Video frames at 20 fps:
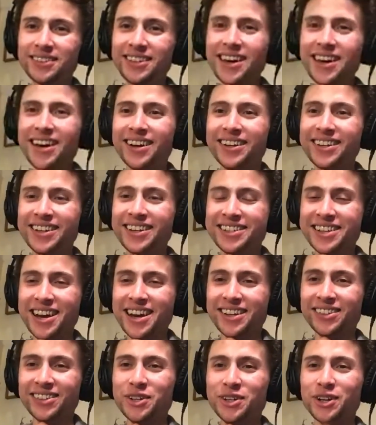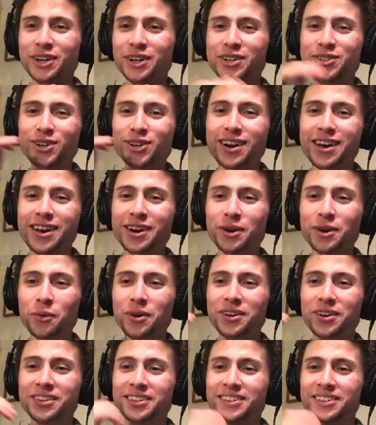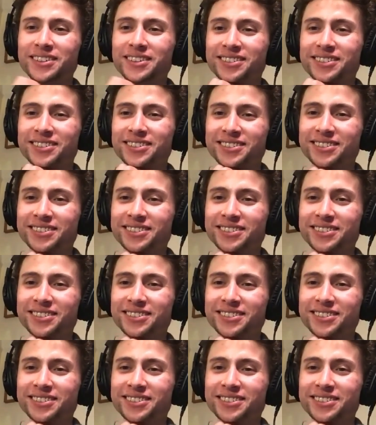Yeah, this is what quarantine is for.